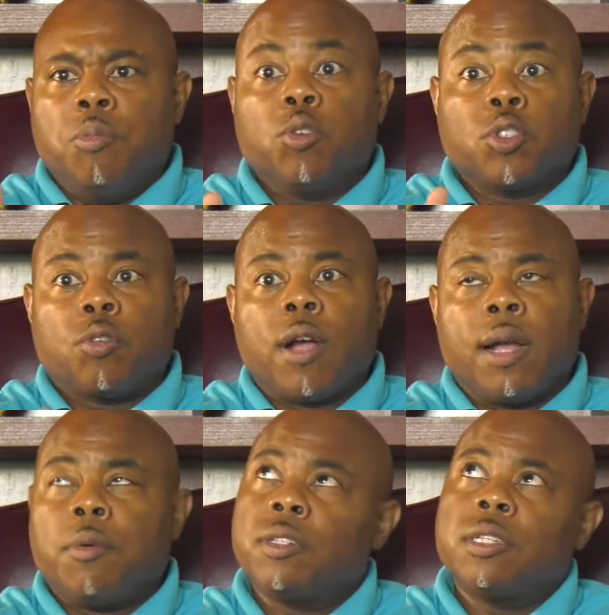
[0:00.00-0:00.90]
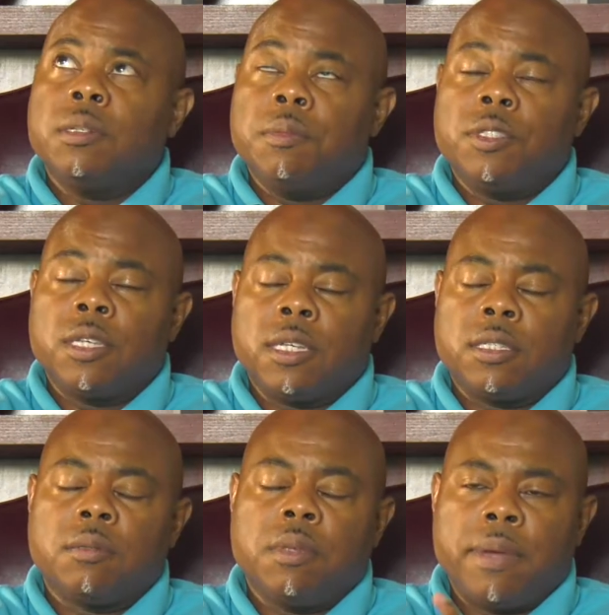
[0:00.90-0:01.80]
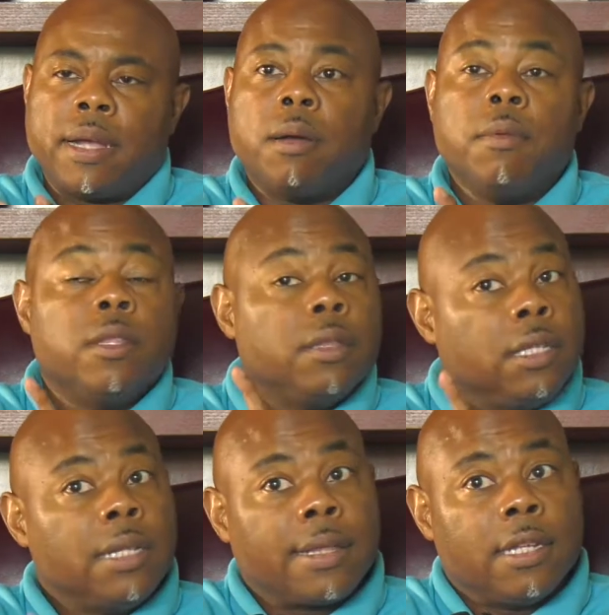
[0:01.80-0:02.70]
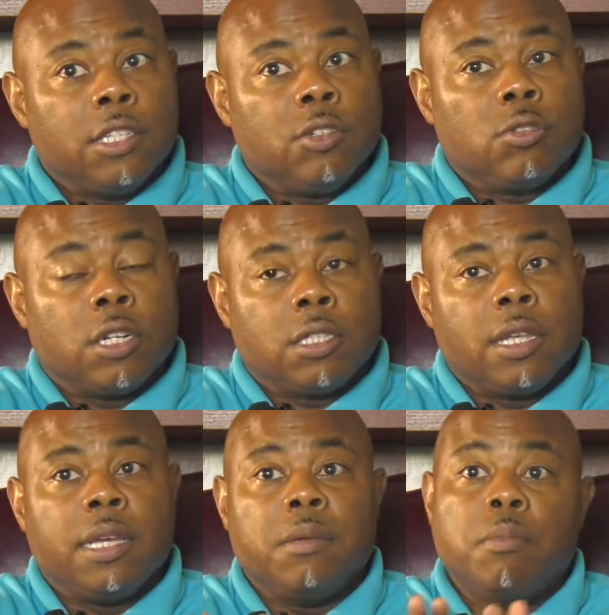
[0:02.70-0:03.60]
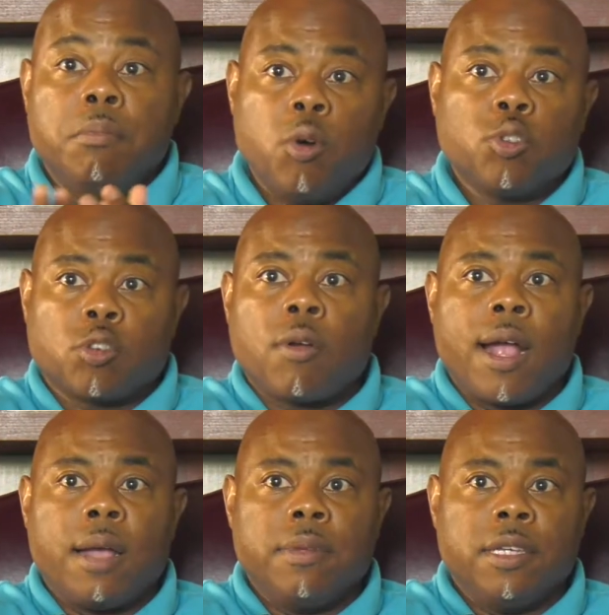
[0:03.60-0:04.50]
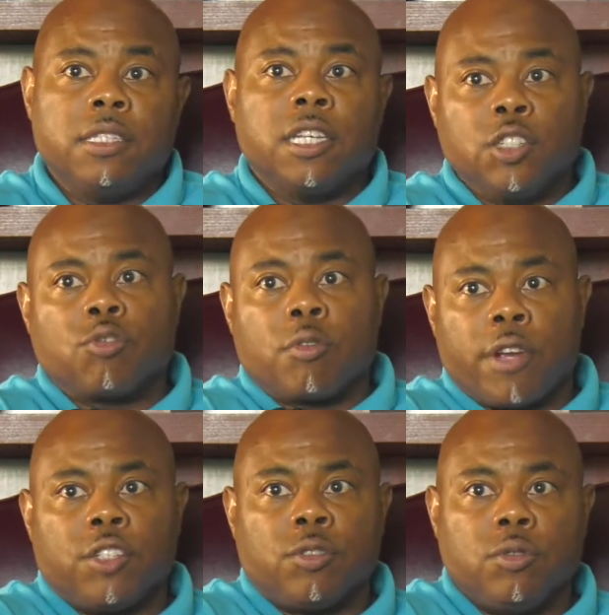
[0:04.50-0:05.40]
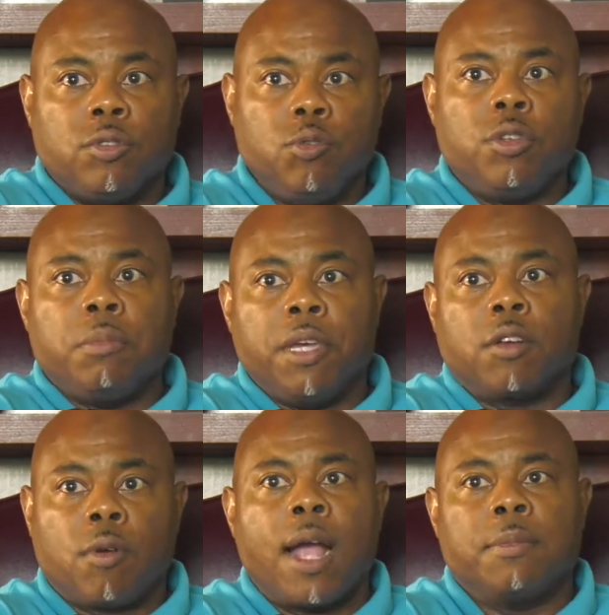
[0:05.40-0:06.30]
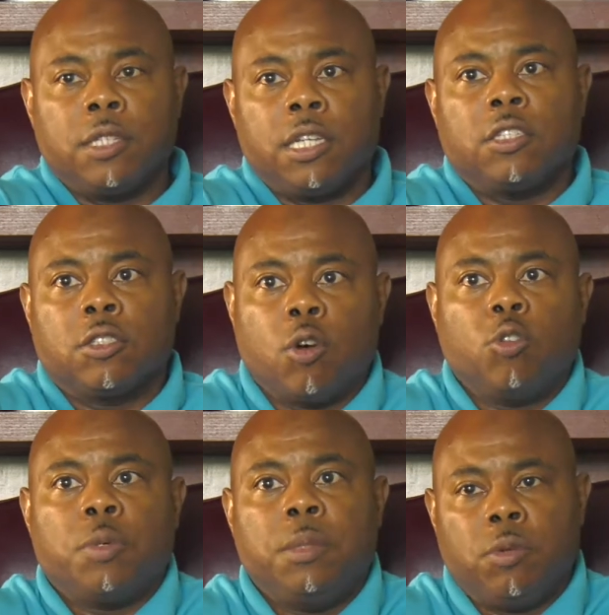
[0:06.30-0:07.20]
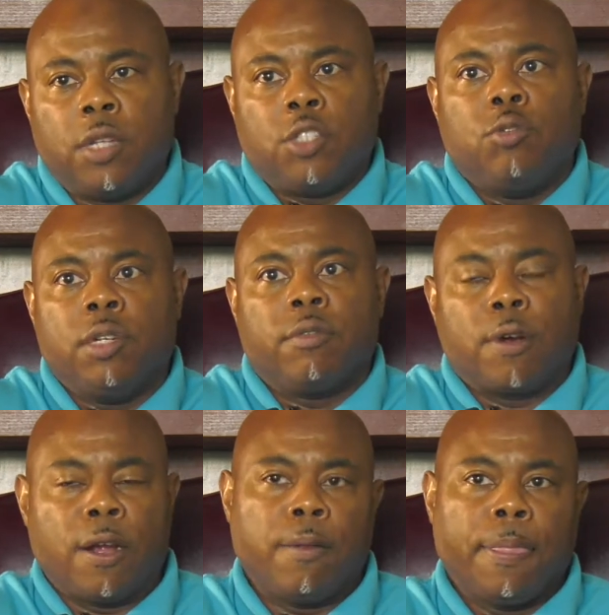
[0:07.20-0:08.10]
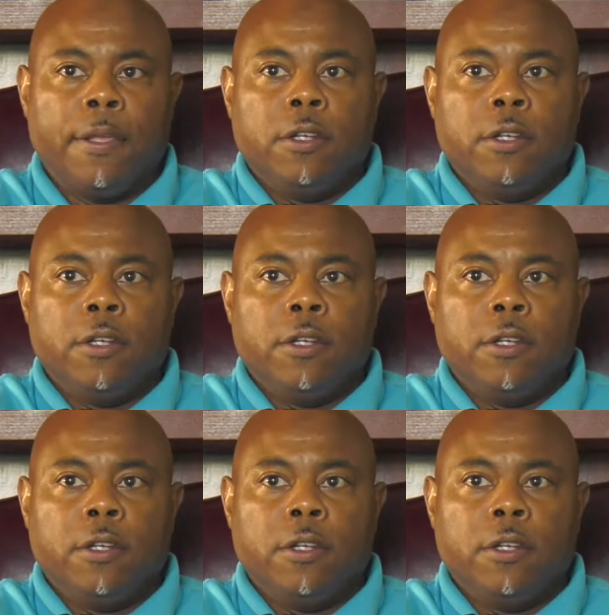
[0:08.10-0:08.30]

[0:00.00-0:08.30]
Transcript: Most crime, let me say this, let me back up. It's not that there's no such thing. Most crime is intraracial. You commit crimes against those people that you live around.